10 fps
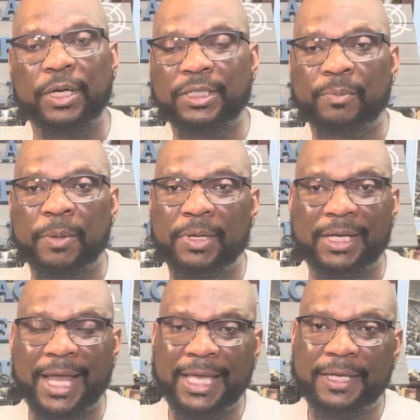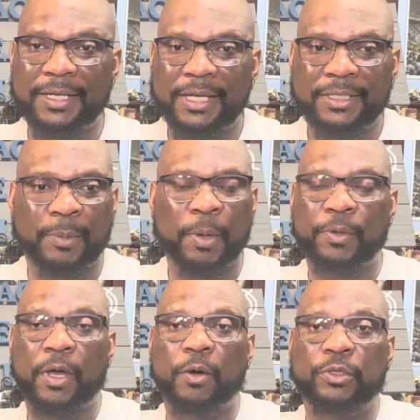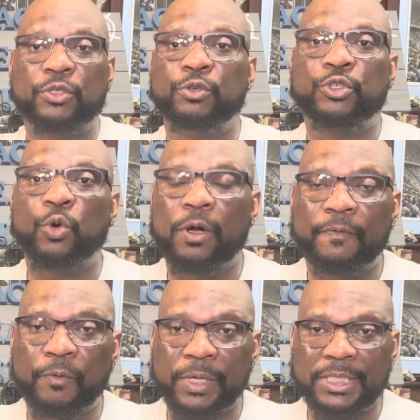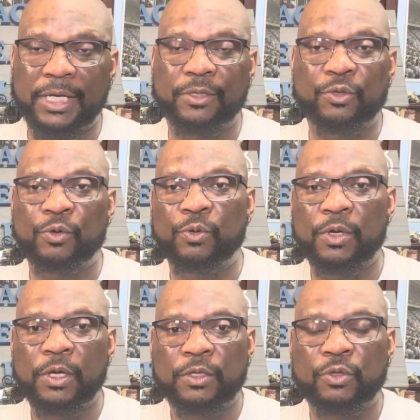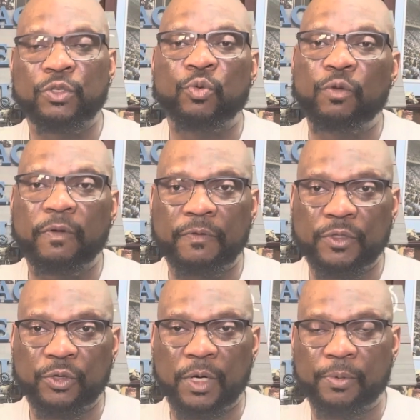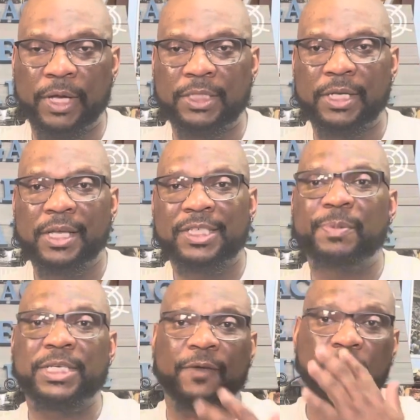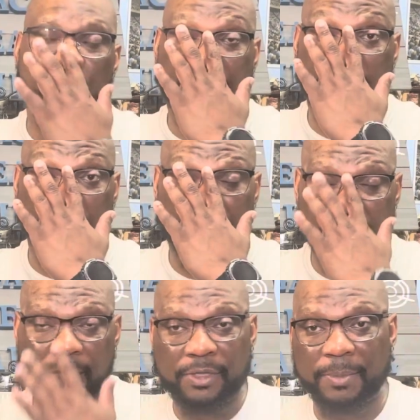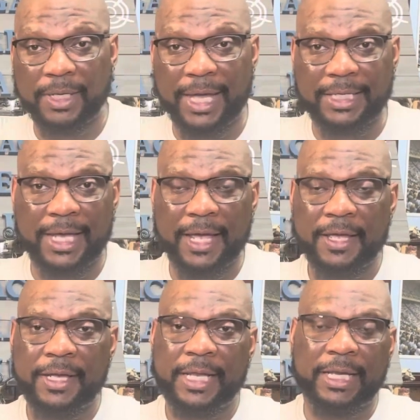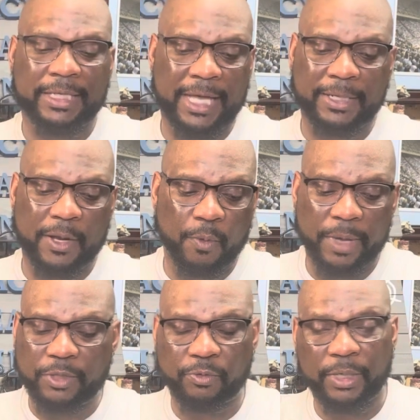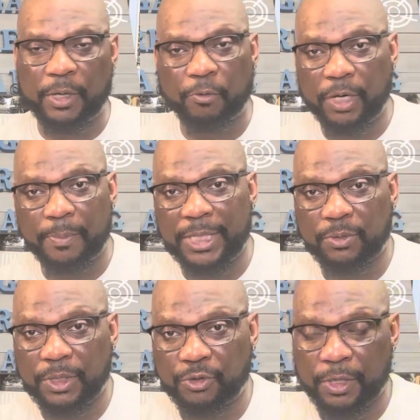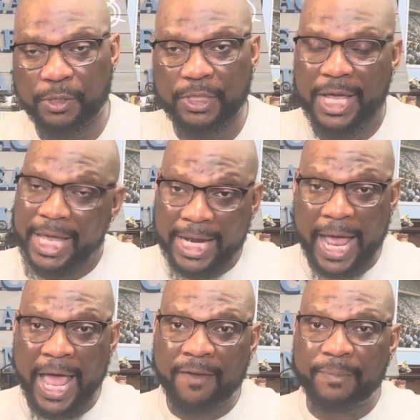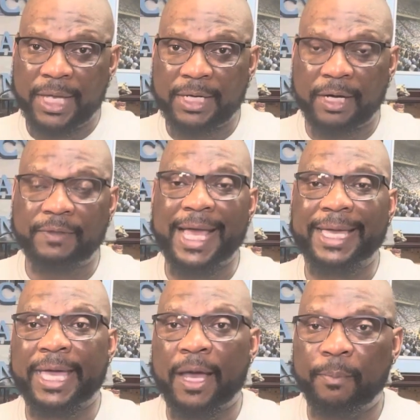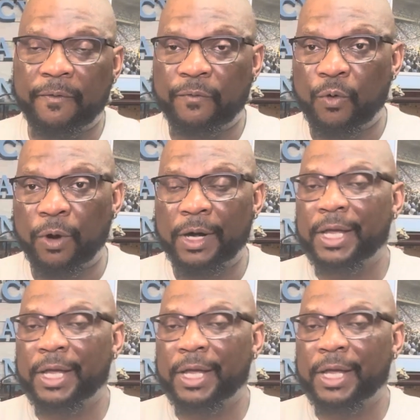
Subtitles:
Some people didn't like it. Some people thought it was too short of a reset or too smooth of a trigger press, especially for a carry gun or something like that. They don't really mess with the triggers. And I have been of that camp before.